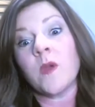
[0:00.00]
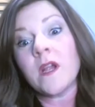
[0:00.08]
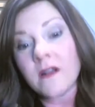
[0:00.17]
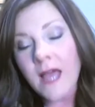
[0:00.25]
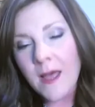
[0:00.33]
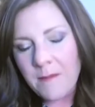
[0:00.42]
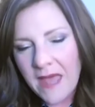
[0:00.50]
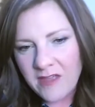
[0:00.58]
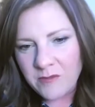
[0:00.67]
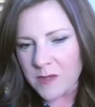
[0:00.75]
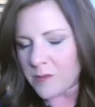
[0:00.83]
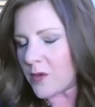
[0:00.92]
We're not
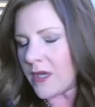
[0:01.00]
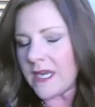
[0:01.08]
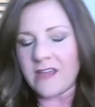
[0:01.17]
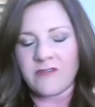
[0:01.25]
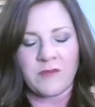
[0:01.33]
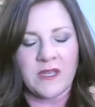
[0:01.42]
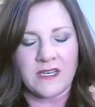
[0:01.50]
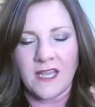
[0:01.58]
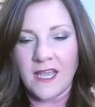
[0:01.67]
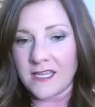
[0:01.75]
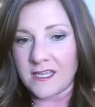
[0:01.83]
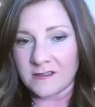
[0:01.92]
math people. And I've been
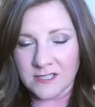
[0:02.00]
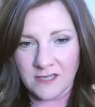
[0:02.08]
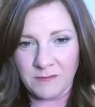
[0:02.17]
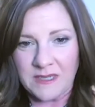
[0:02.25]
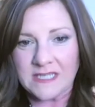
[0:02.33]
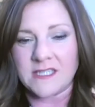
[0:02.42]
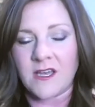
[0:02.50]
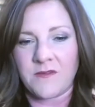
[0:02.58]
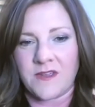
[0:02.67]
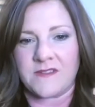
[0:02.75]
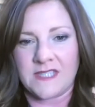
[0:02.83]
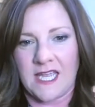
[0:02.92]
guilty of myself
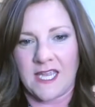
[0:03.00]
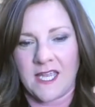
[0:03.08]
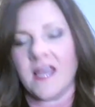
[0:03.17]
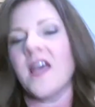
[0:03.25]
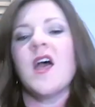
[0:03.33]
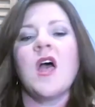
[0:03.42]
of saying it.